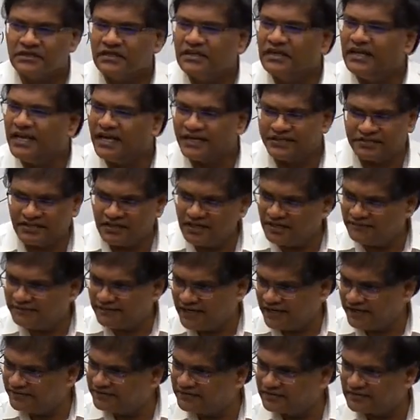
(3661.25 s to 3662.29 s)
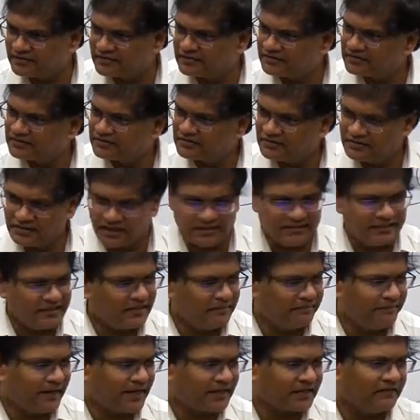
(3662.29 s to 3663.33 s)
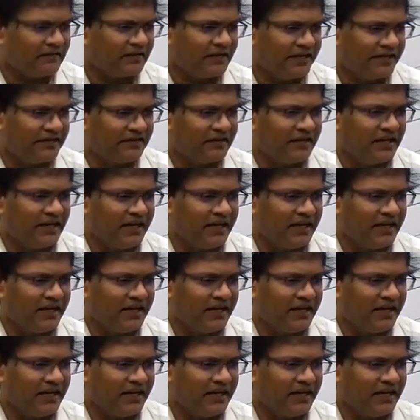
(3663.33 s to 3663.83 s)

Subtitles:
External affairs. Does it impact our day-to-day